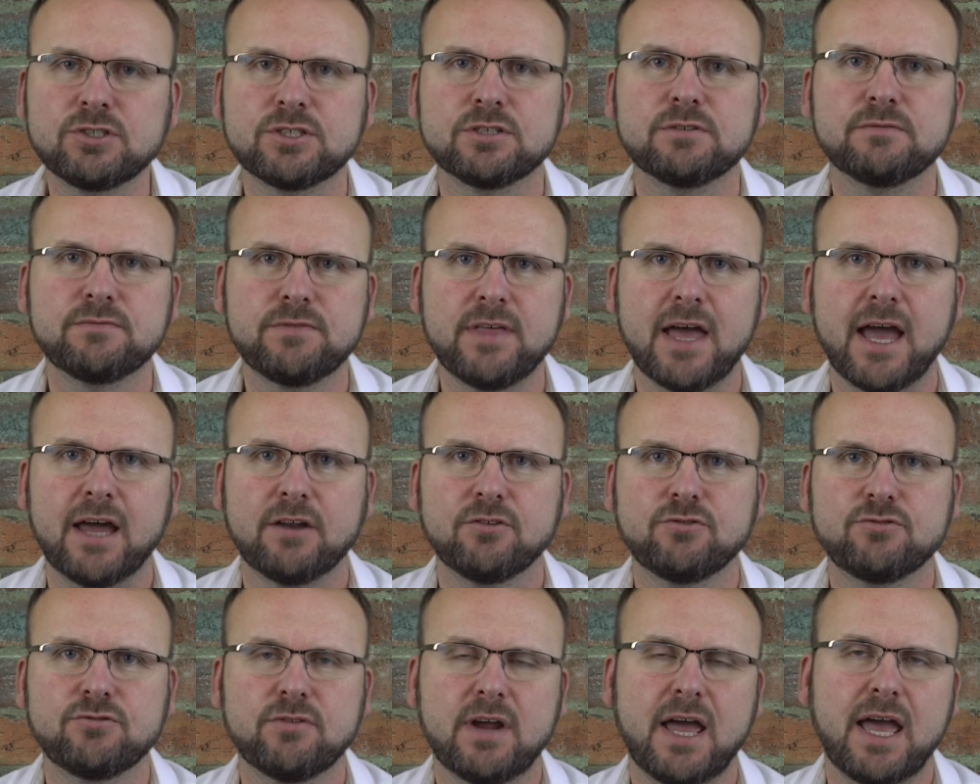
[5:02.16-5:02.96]
of that
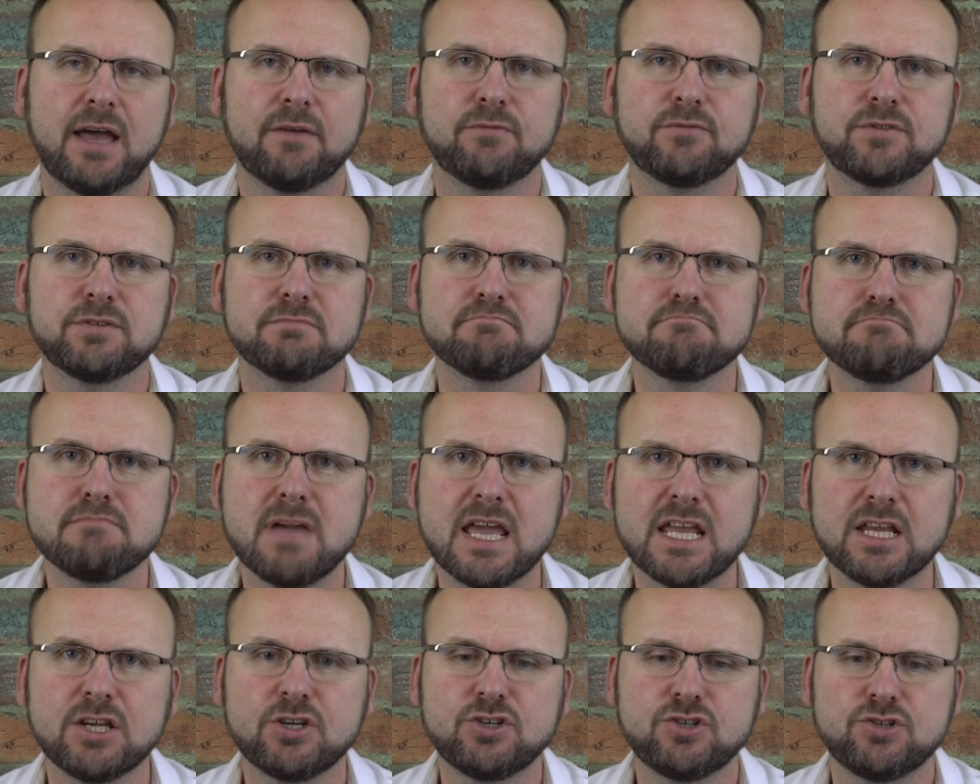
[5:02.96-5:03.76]
draft and
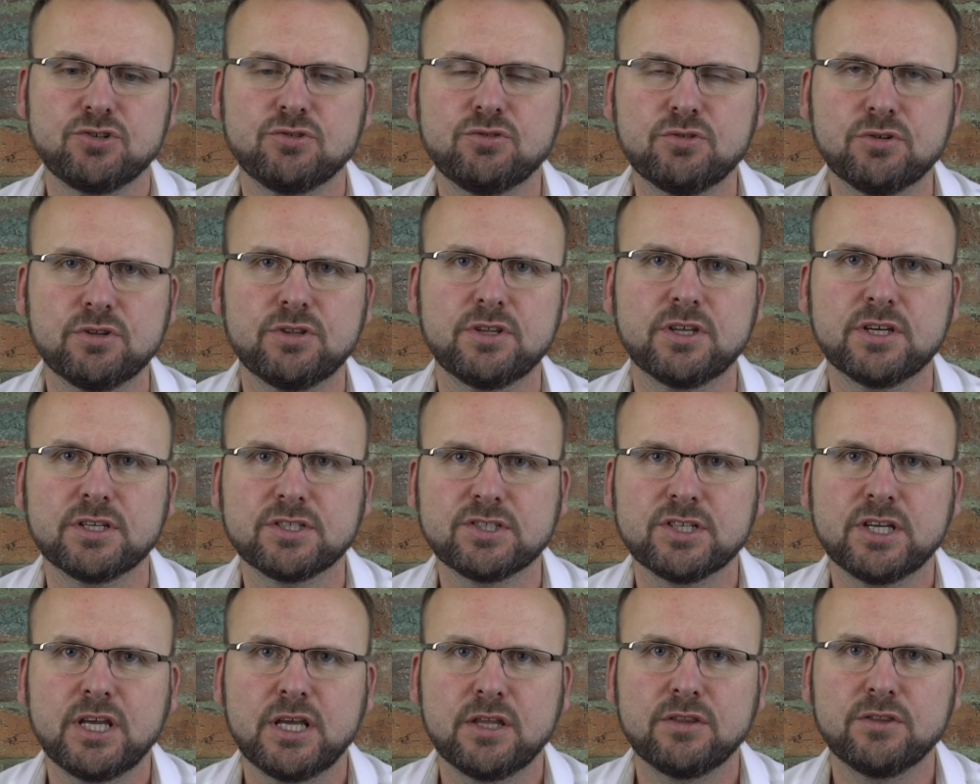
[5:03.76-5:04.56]
make sure that
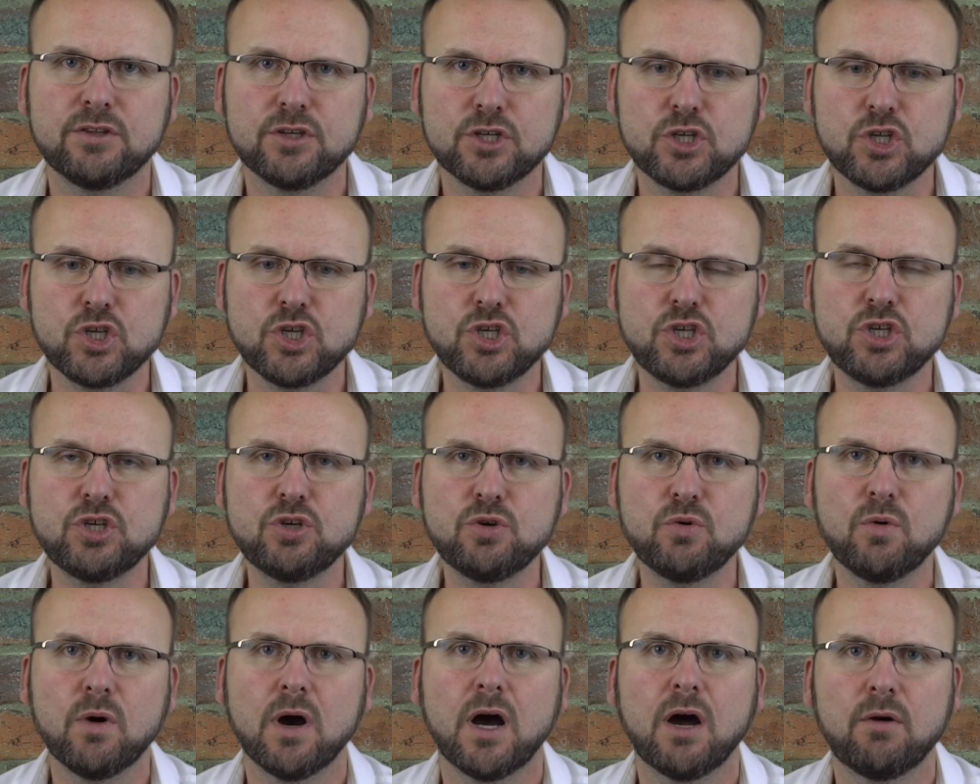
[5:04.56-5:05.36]

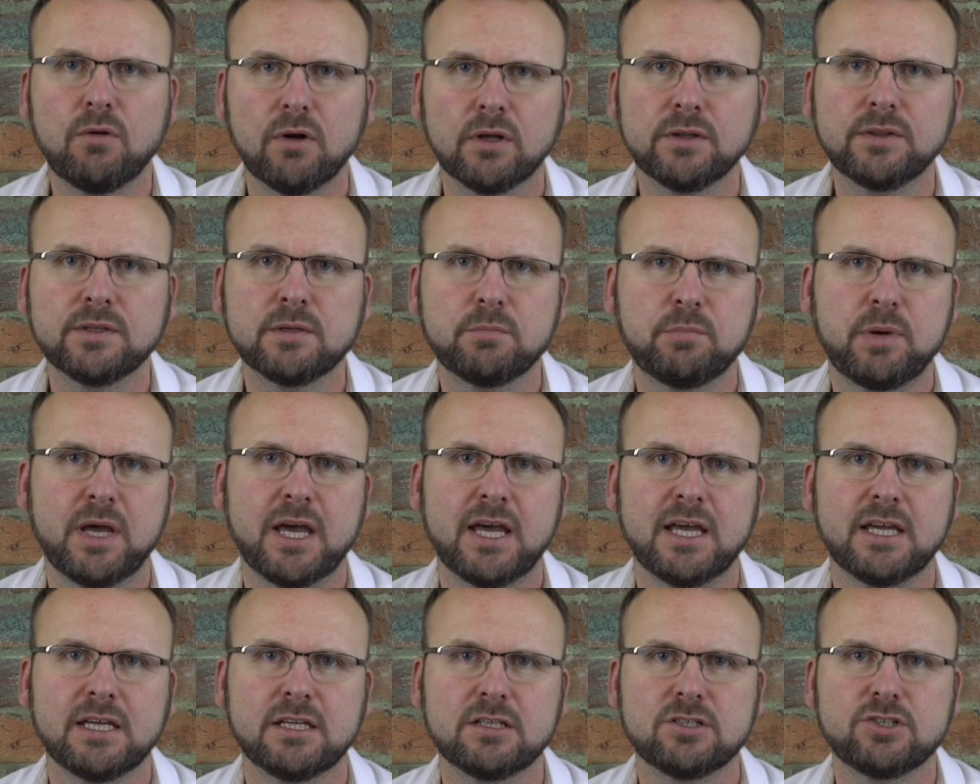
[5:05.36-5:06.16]
you are on the
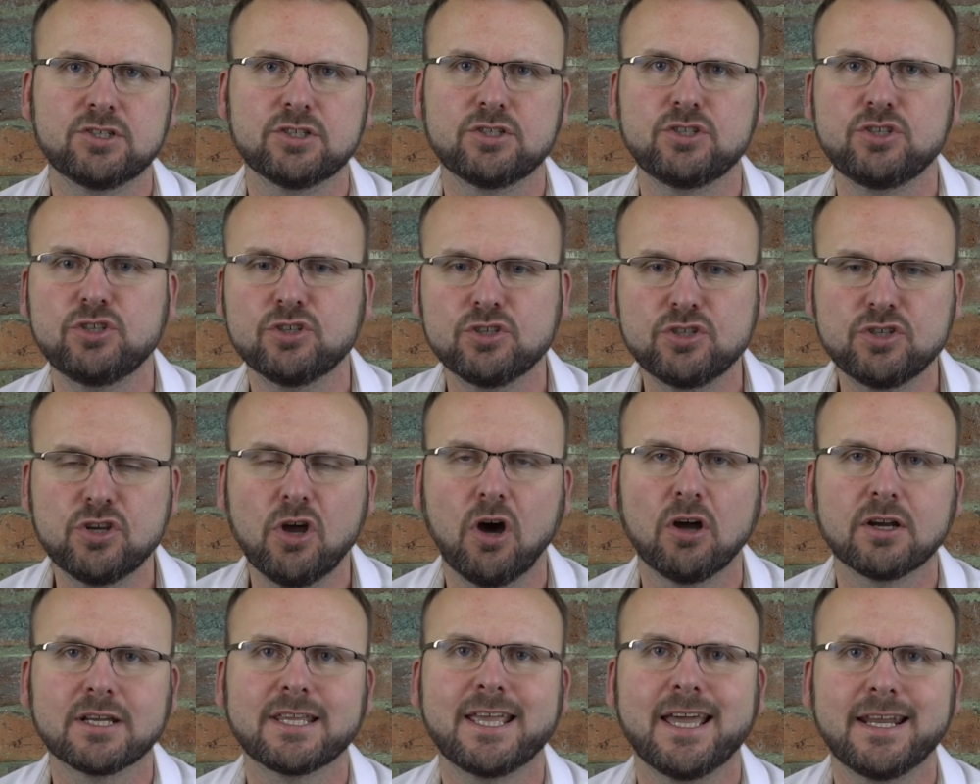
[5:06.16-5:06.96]
page and you're
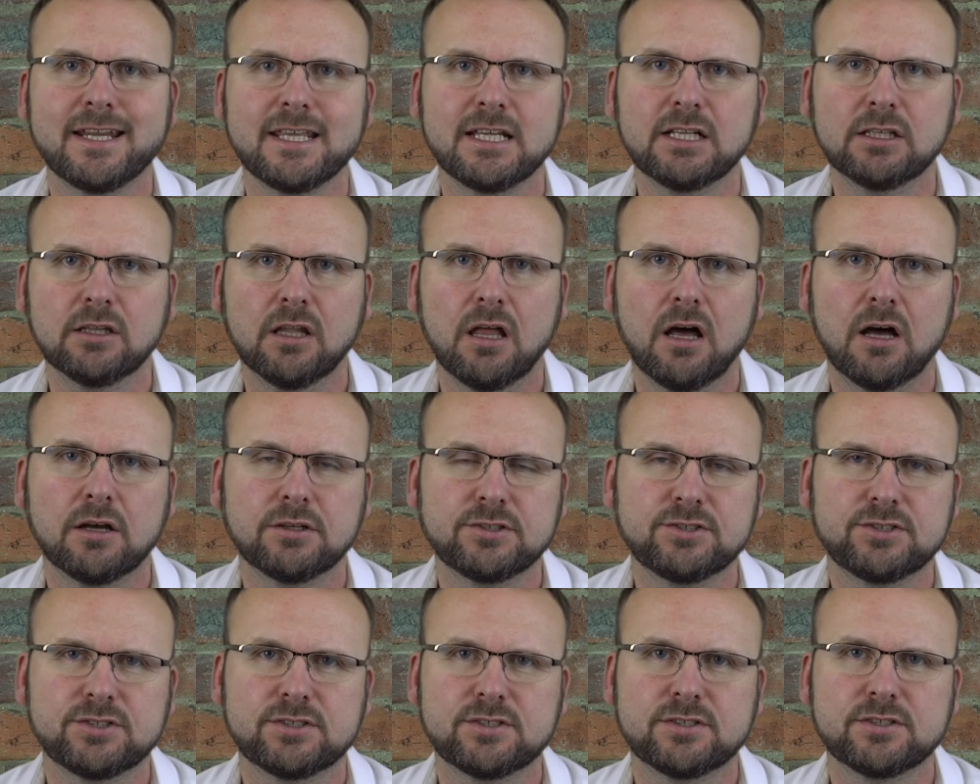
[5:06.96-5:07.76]
not getting
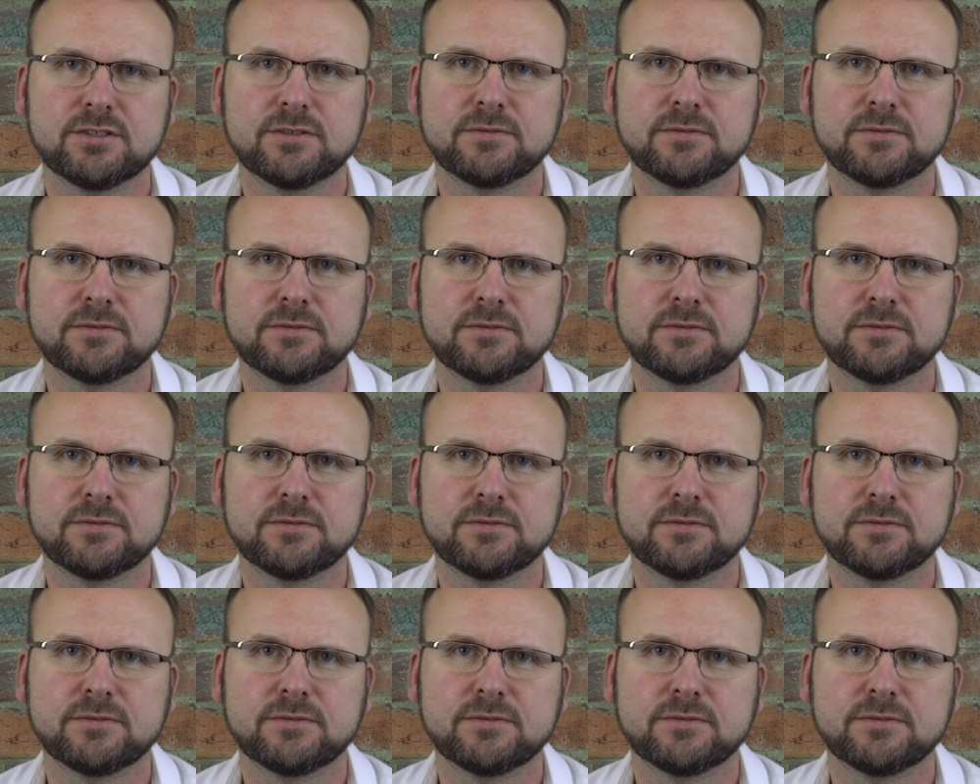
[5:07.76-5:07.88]
lost.